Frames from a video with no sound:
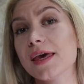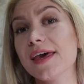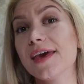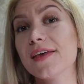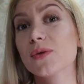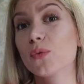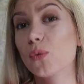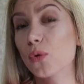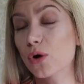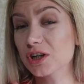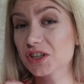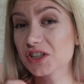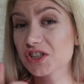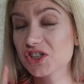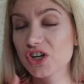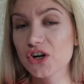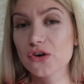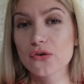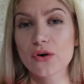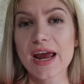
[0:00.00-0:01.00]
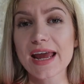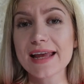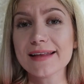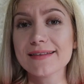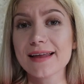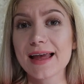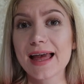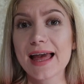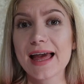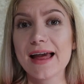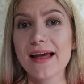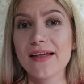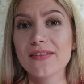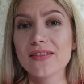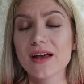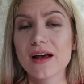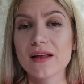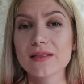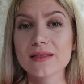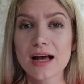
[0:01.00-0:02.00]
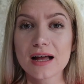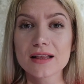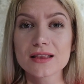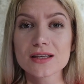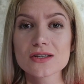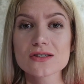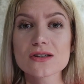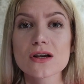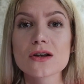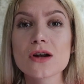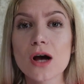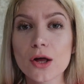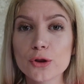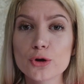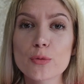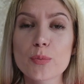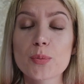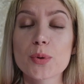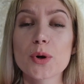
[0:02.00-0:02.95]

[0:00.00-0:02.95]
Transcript: It works great, and that is another